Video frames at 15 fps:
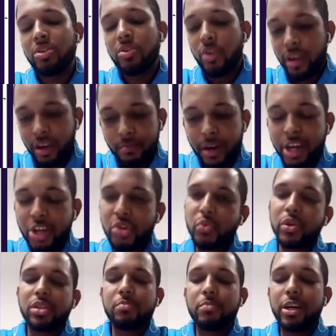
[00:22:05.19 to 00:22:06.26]
Okay, my issue
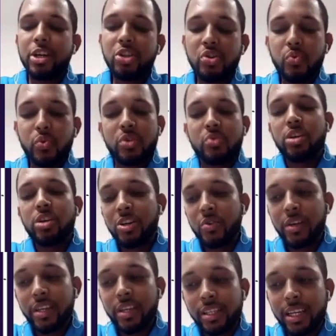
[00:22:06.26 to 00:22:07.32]
with
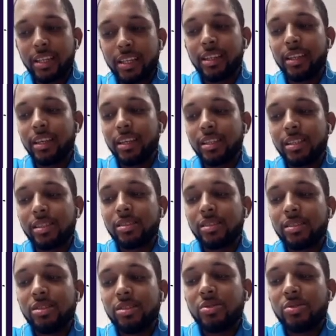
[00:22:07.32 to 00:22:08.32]
Ronaldo is that the thing is